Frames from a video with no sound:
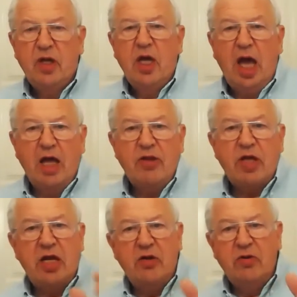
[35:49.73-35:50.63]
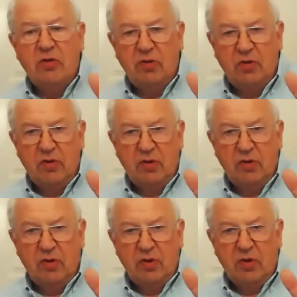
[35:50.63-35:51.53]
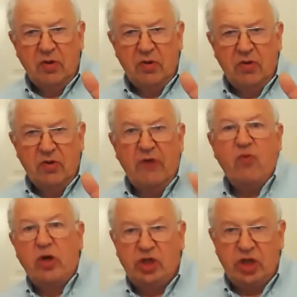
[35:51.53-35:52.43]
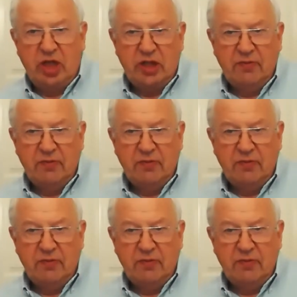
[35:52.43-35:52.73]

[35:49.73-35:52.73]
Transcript: And then they've watched it.